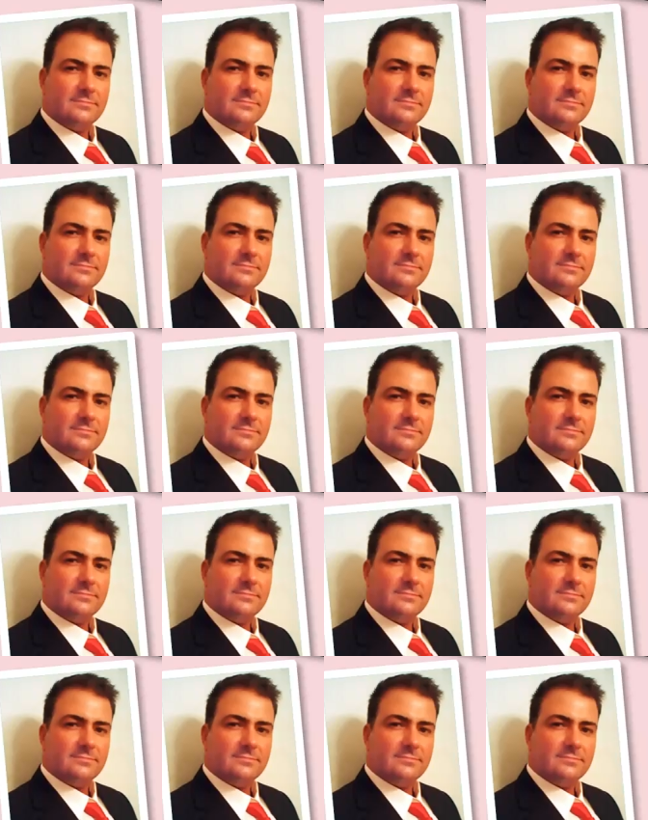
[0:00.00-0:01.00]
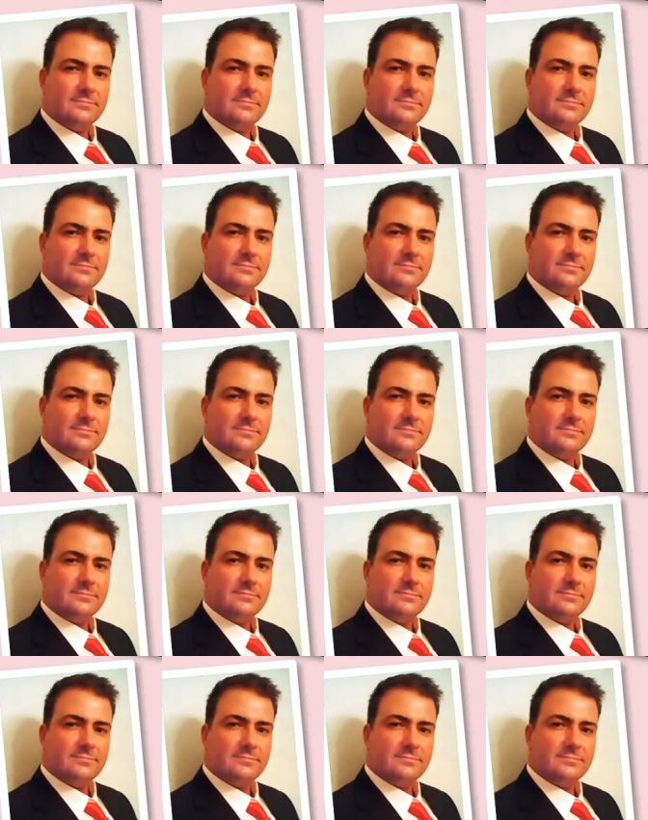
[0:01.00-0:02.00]

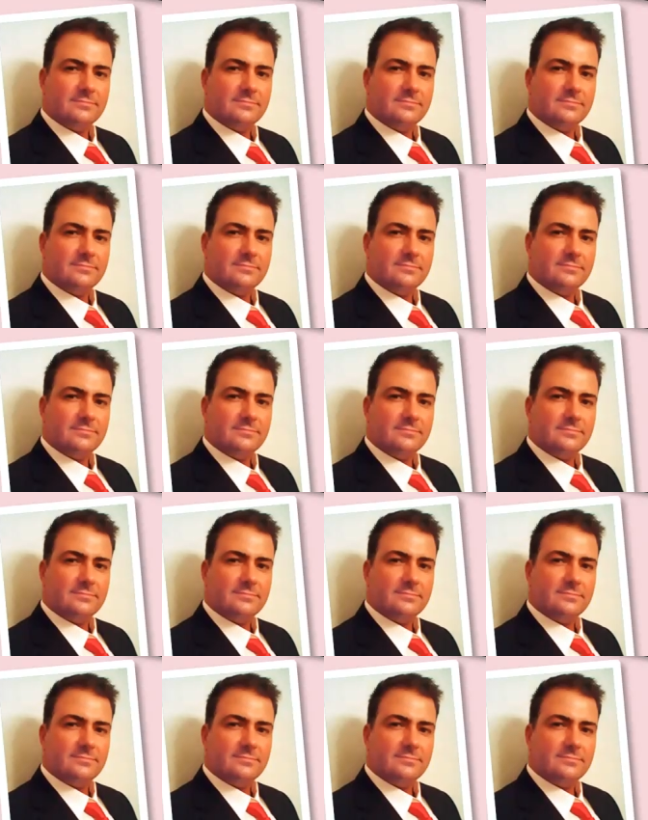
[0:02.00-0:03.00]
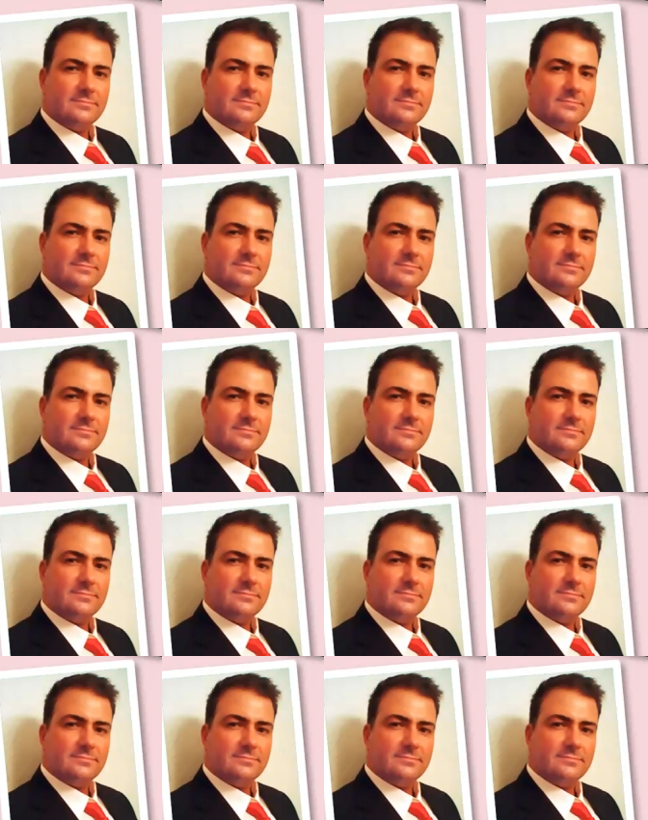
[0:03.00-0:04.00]

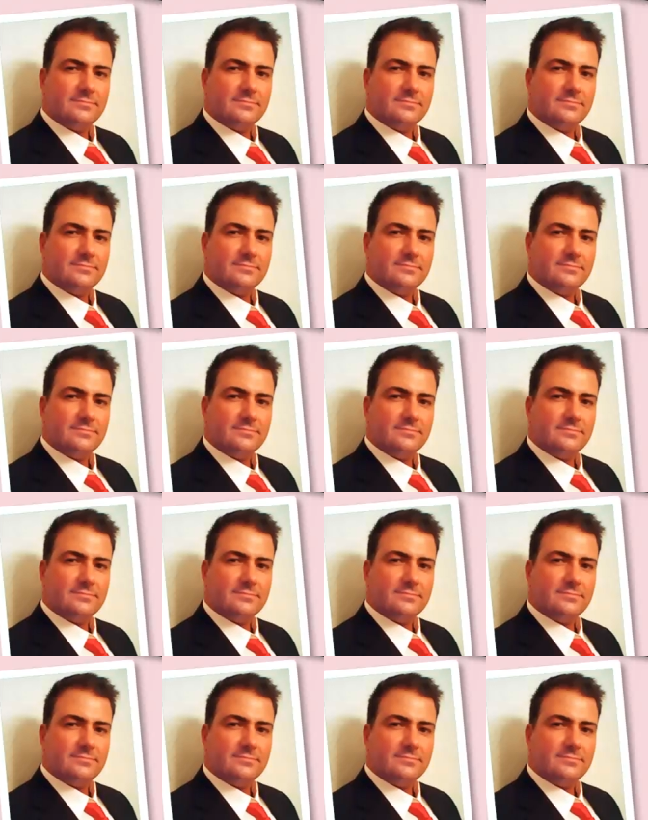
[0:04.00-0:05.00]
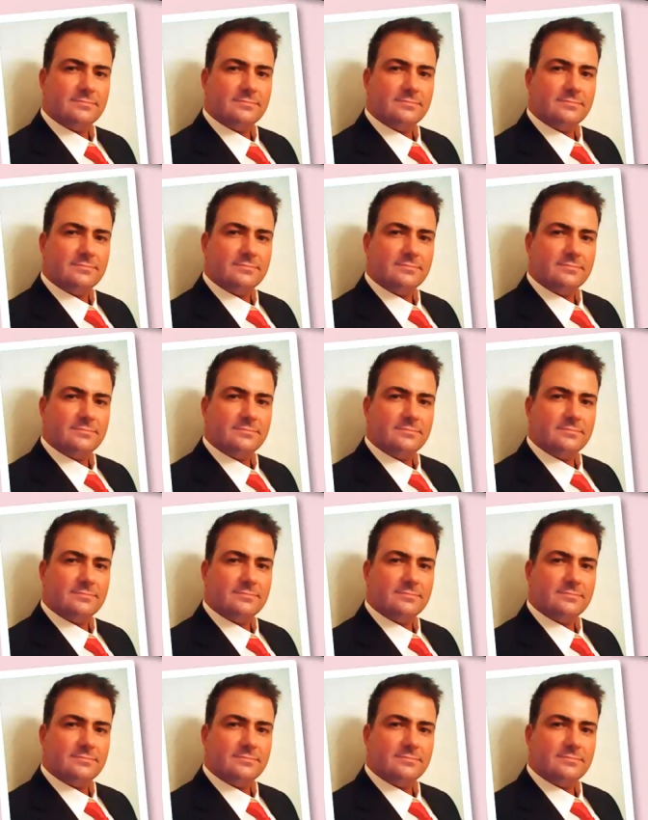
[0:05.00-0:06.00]

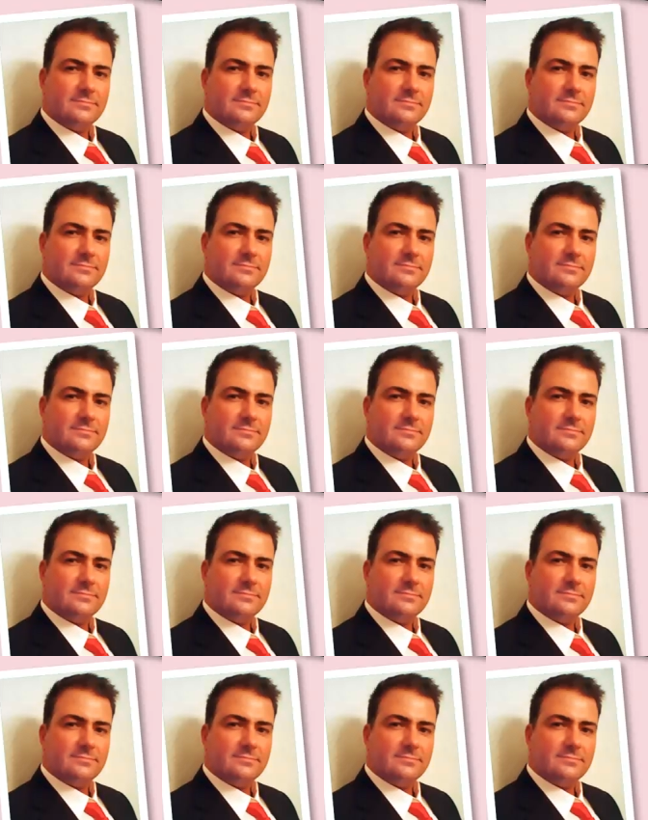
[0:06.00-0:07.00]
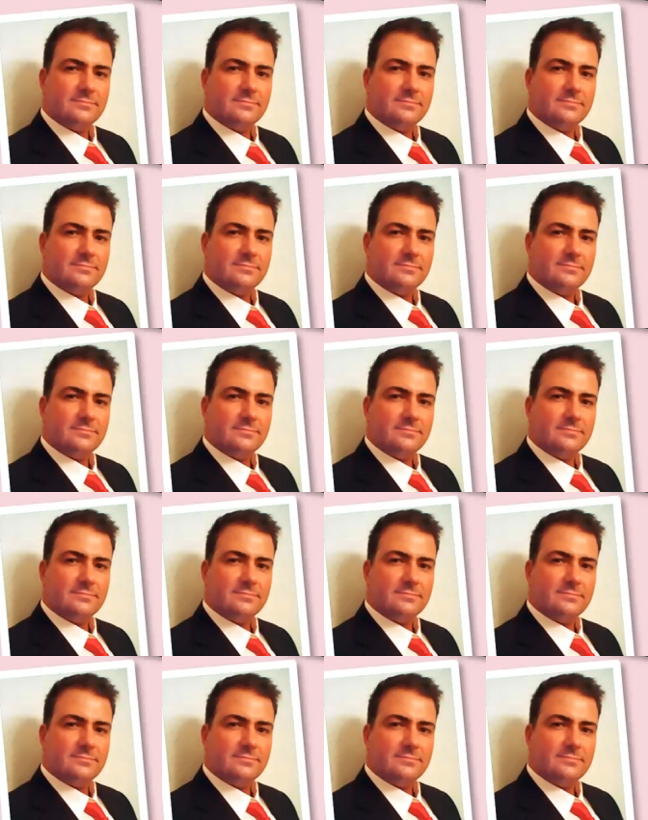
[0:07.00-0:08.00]
This is a still picture; no speech is visible.